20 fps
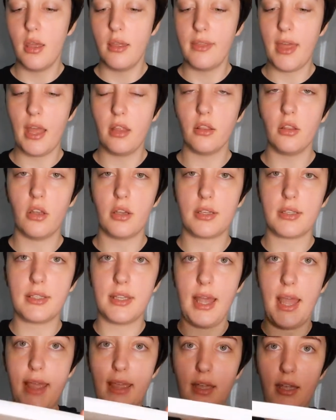that looks
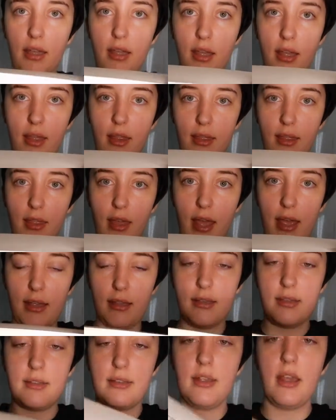like
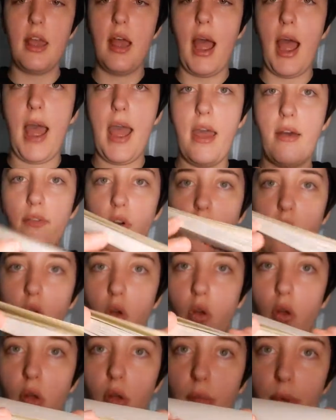this. I have a
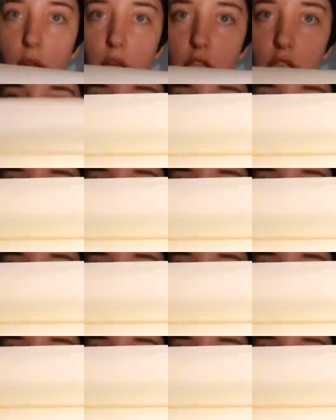whole bunch